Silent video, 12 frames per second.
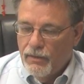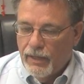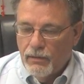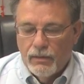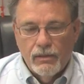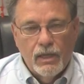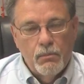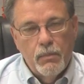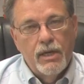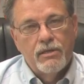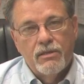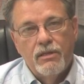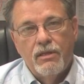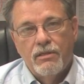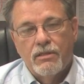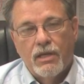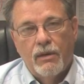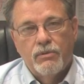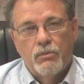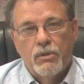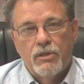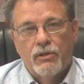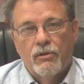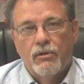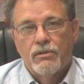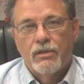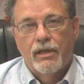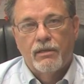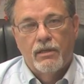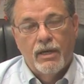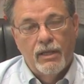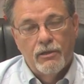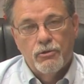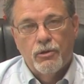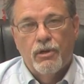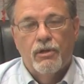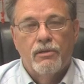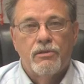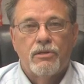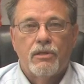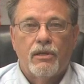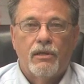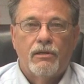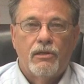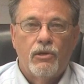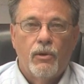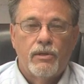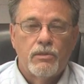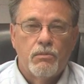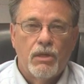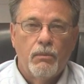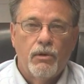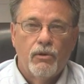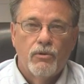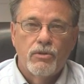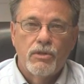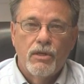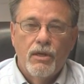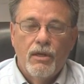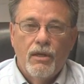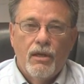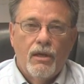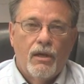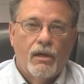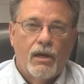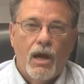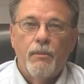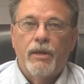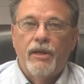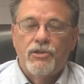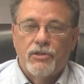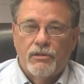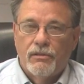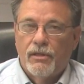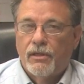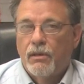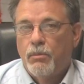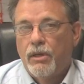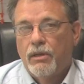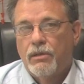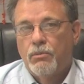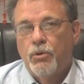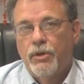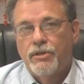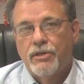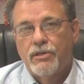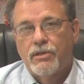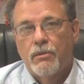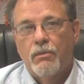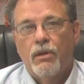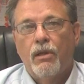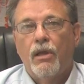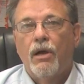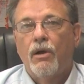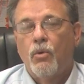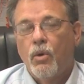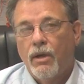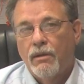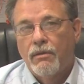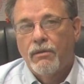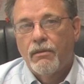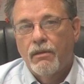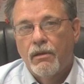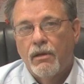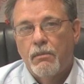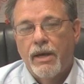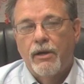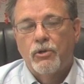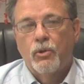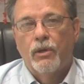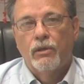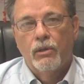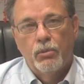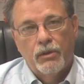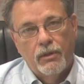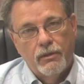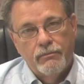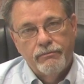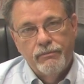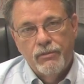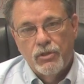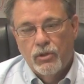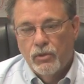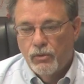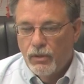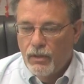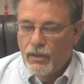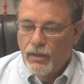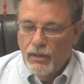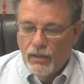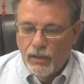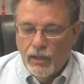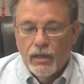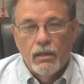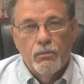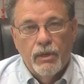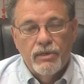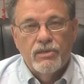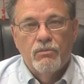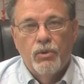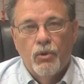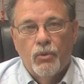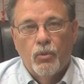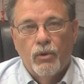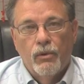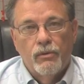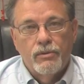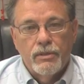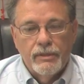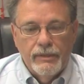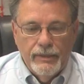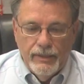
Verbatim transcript: That, that makes these types of materials like the Nylatrons and the UHMWs a combination. It can be a debris system along with a migratory lubricant. So kind of the best of both worlds.